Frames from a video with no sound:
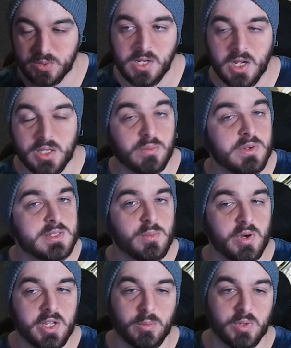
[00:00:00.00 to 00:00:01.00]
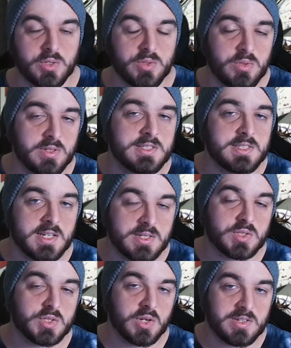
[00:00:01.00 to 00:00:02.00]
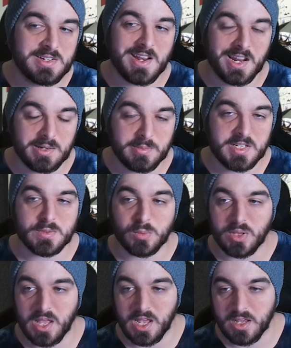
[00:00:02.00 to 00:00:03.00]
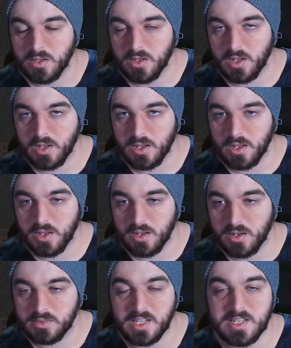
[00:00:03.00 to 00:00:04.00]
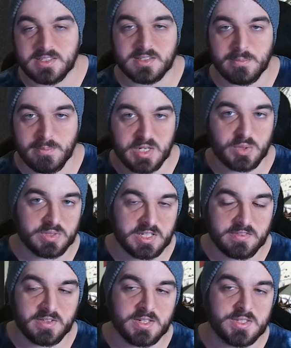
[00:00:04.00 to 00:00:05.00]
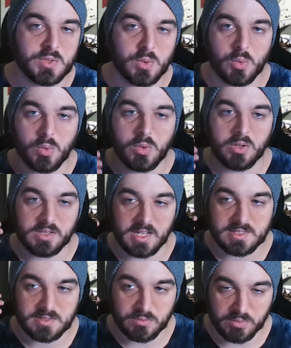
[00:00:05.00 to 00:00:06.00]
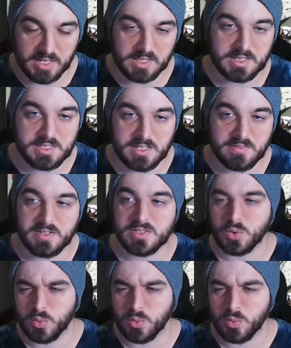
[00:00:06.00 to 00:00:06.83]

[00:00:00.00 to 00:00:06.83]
The reason why you want to do this is certain enemies will have less mental defense or less reality defense, or the